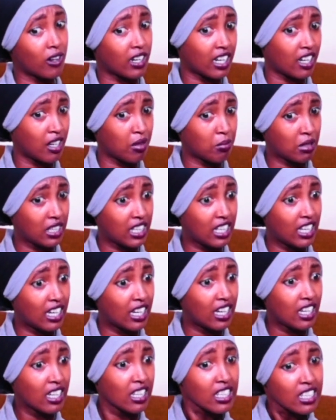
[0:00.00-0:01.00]
come
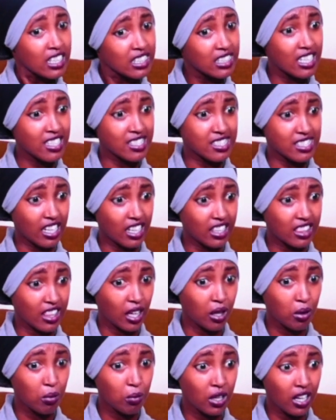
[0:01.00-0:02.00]
here, they say
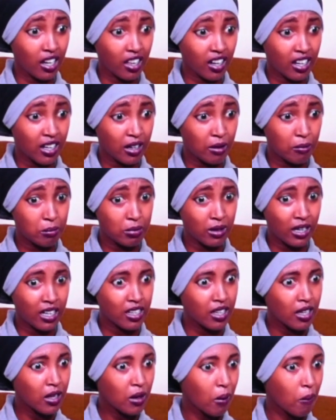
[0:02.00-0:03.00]
they will come
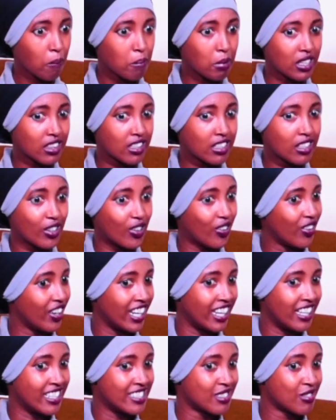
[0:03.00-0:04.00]
back, but no
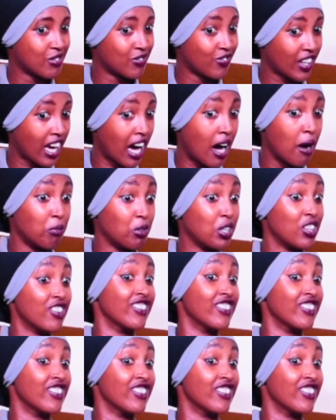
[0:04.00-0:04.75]
one has come with